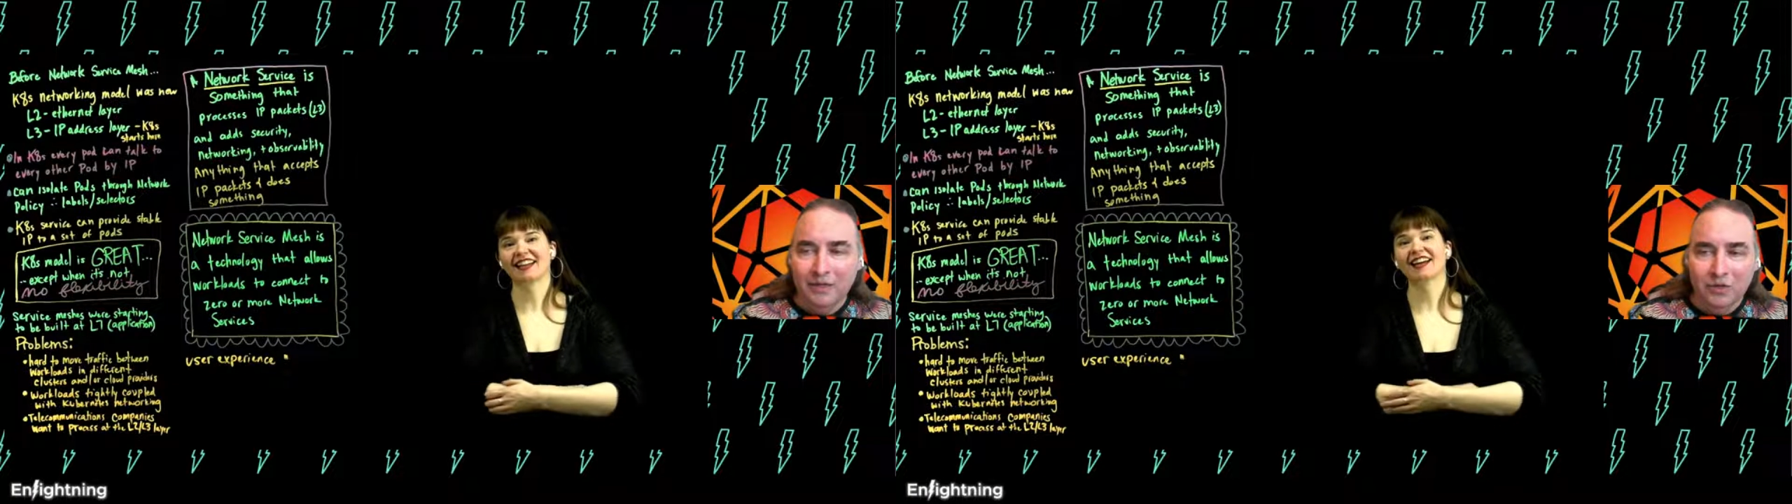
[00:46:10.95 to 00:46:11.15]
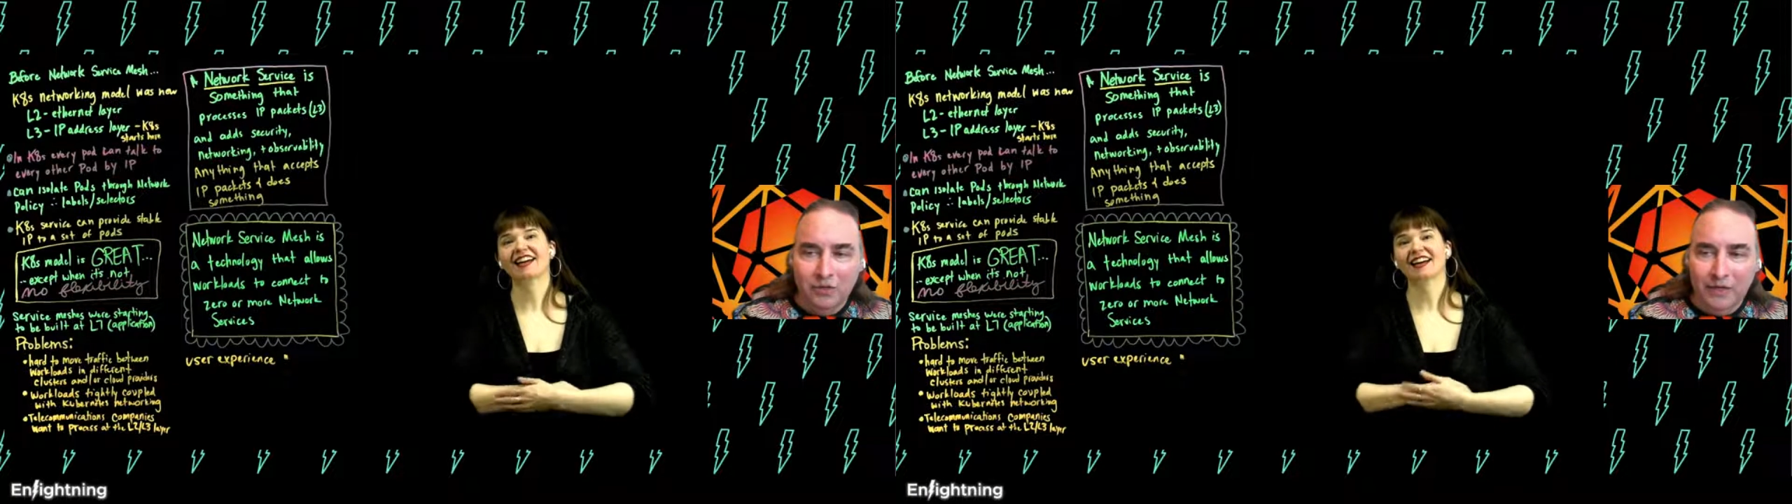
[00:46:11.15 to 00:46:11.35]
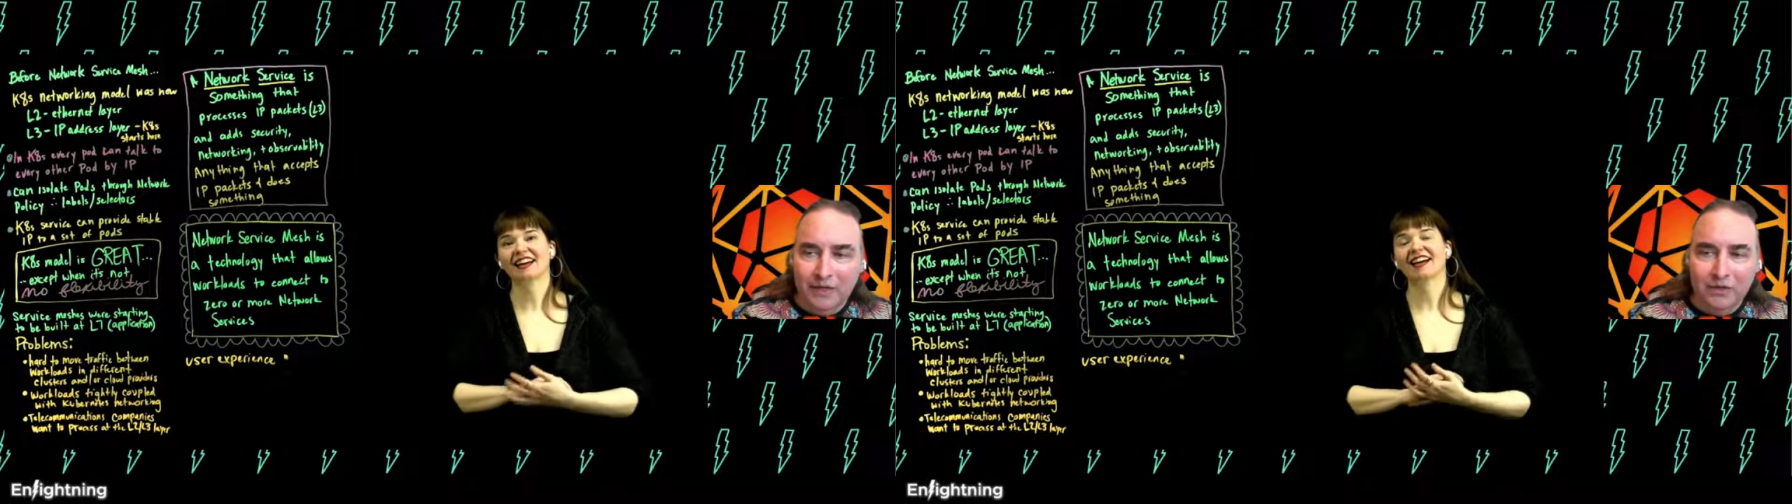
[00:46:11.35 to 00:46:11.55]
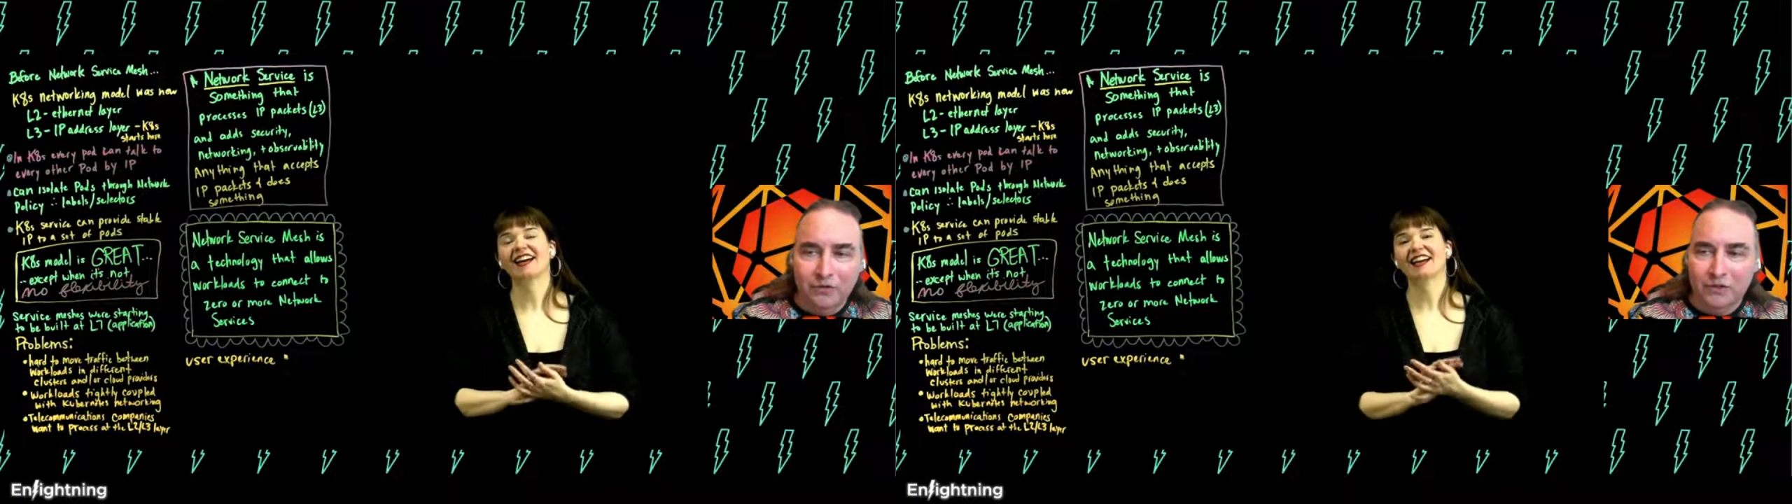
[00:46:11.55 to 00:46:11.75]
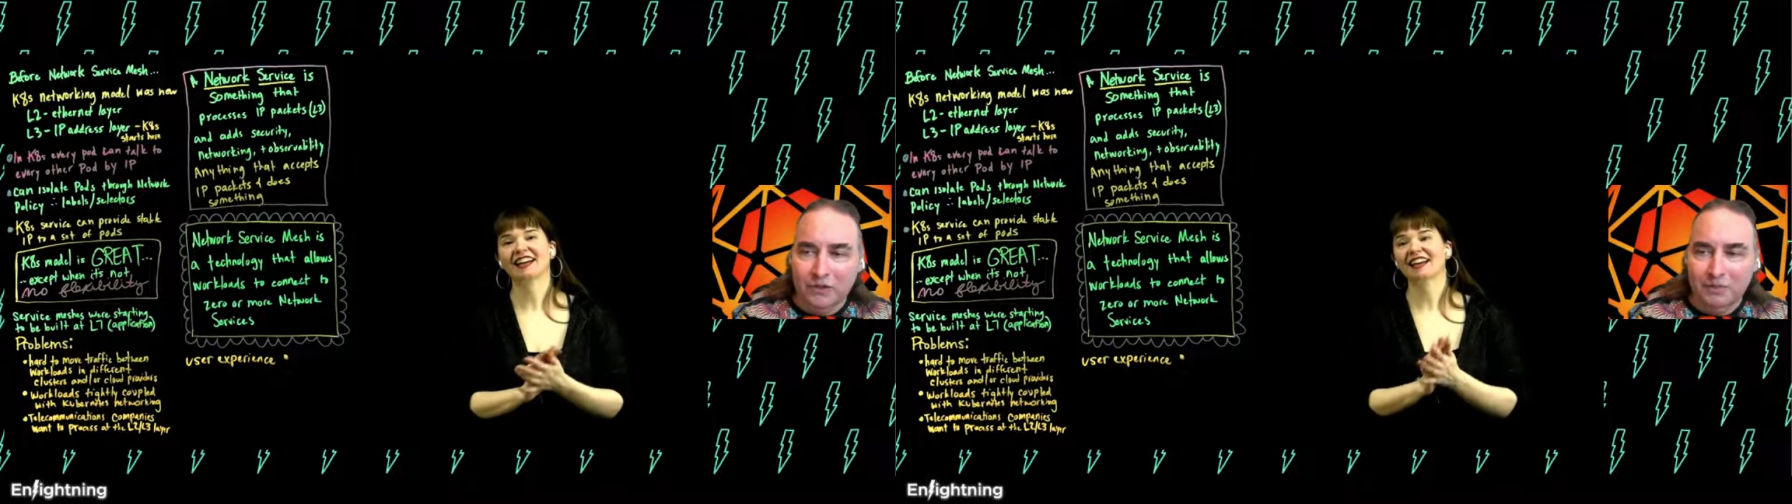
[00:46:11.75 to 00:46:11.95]
then you
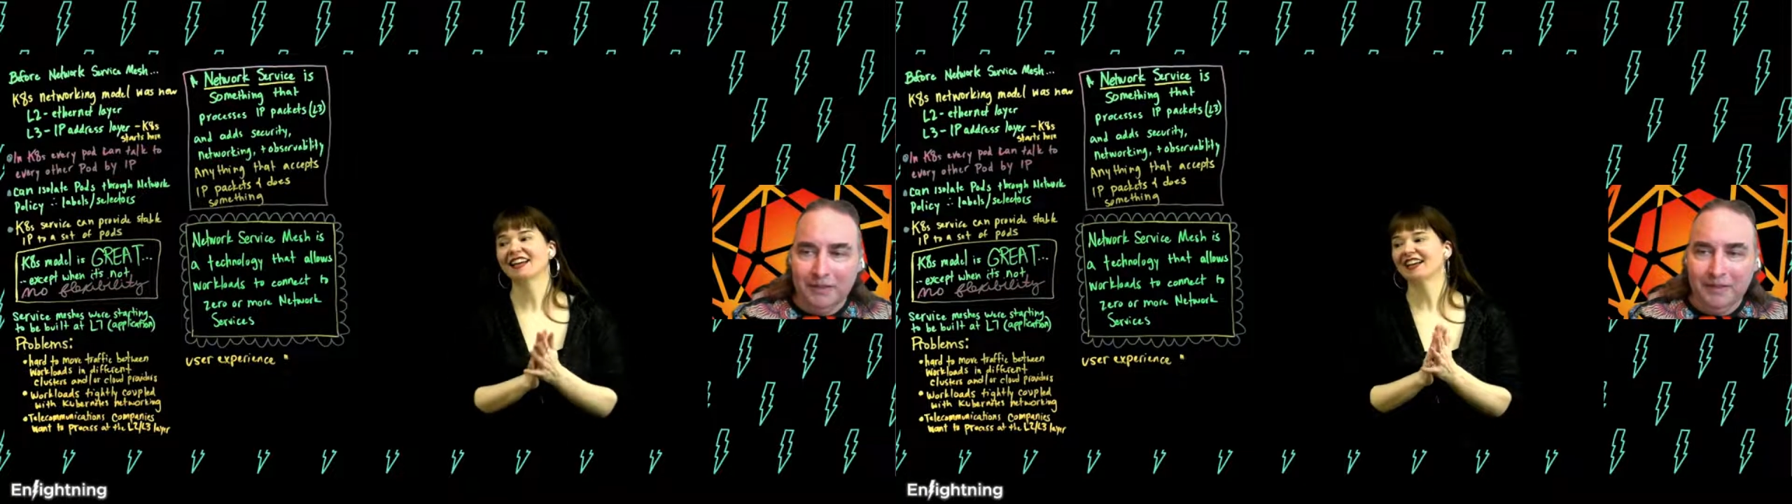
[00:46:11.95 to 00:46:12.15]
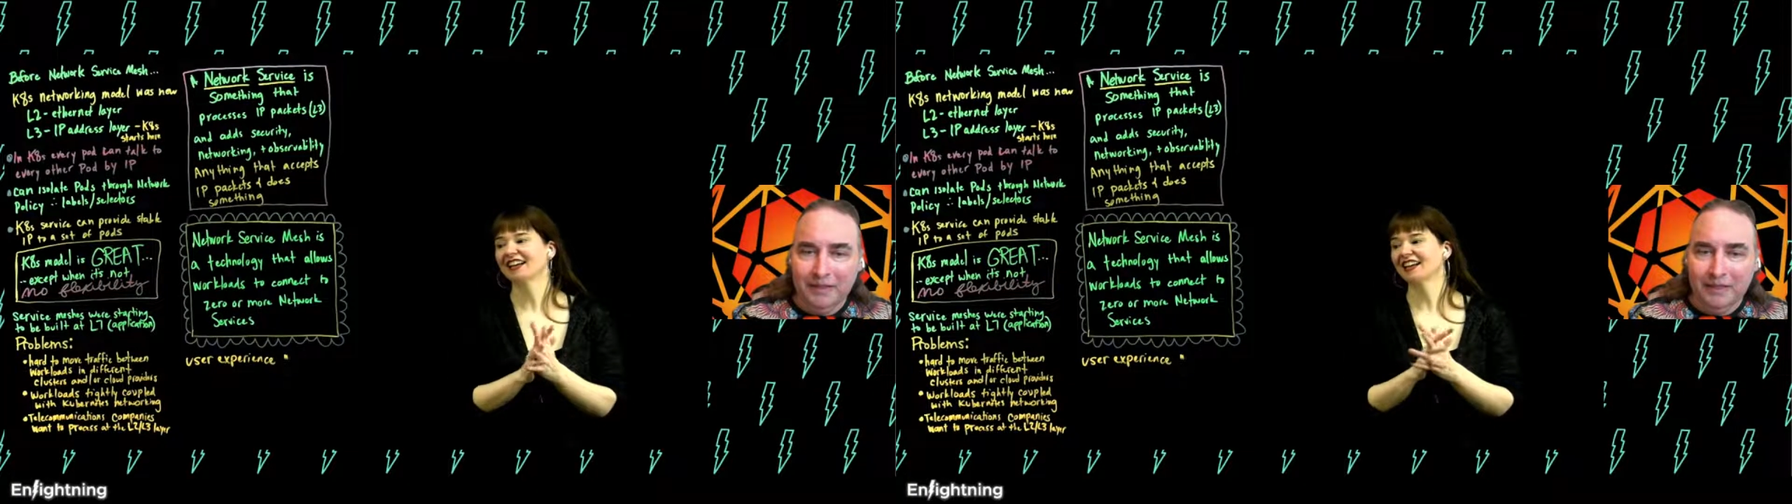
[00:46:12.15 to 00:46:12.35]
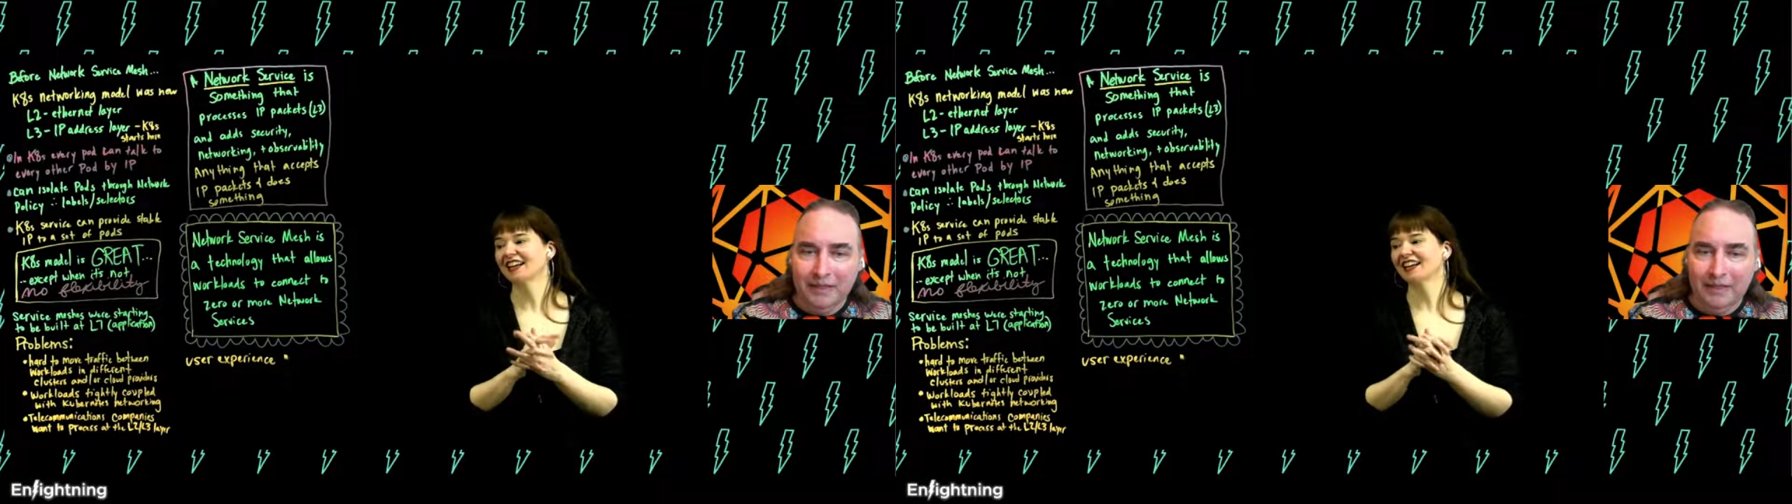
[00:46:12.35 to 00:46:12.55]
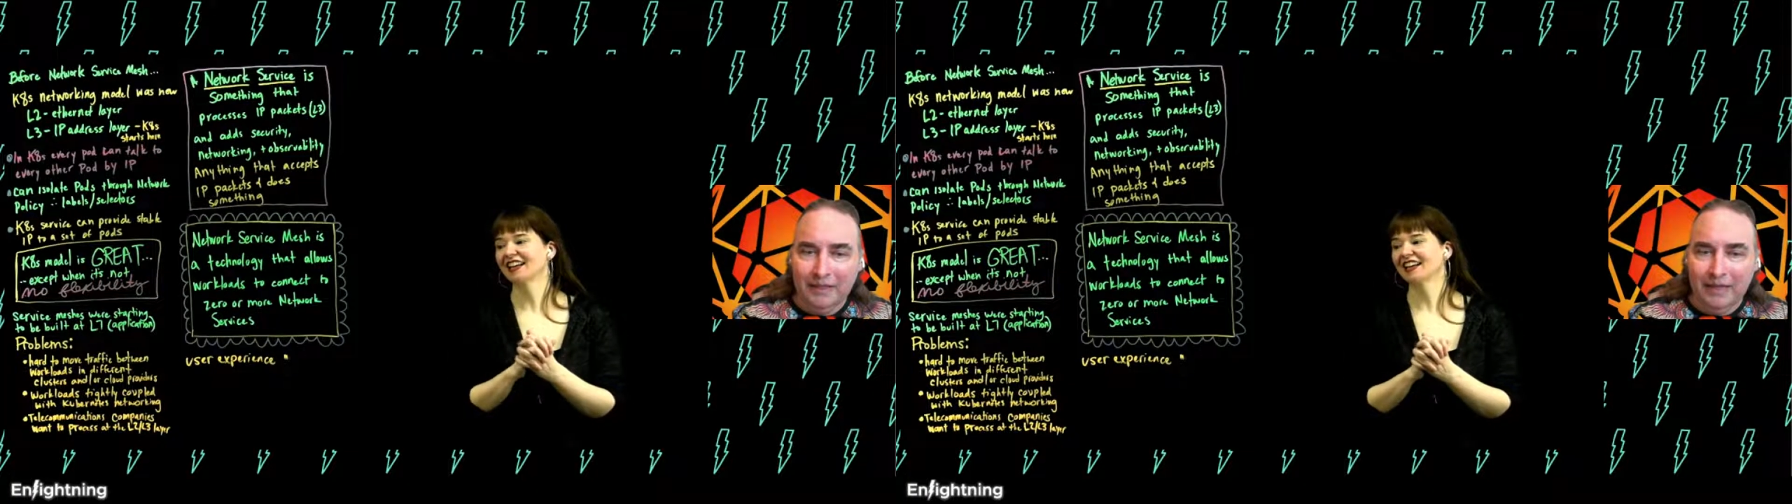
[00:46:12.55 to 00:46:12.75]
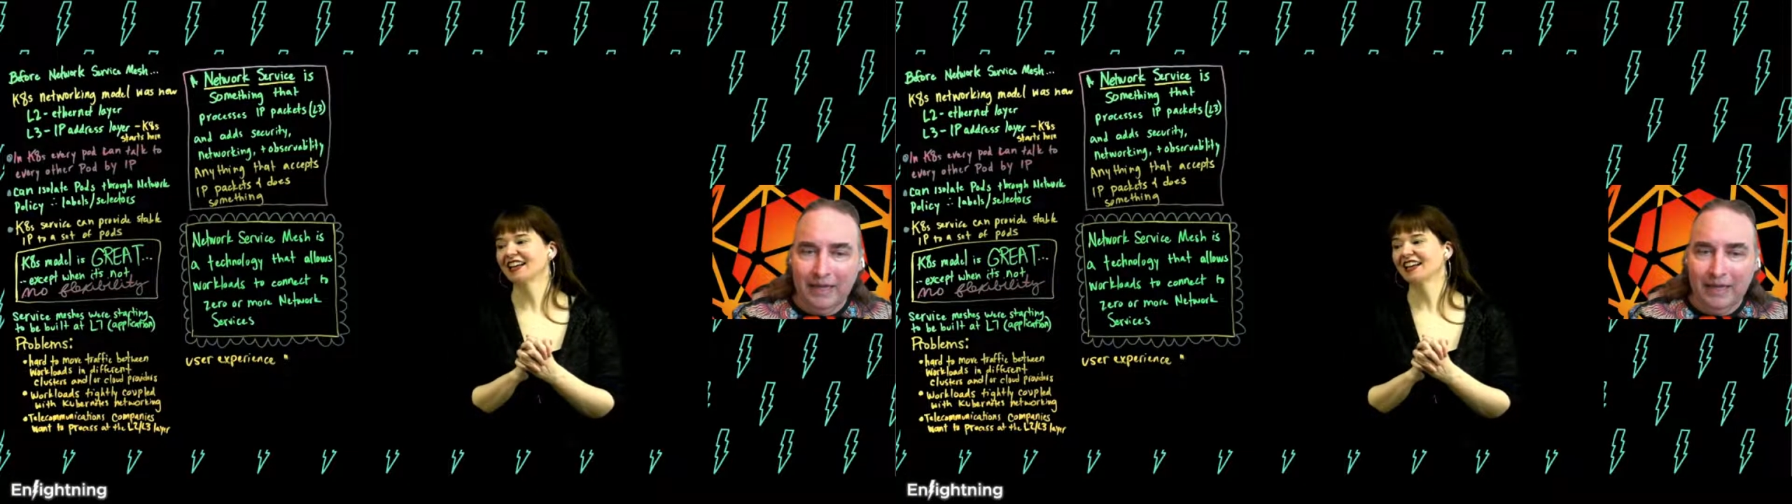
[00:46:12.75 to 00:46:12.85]
just basically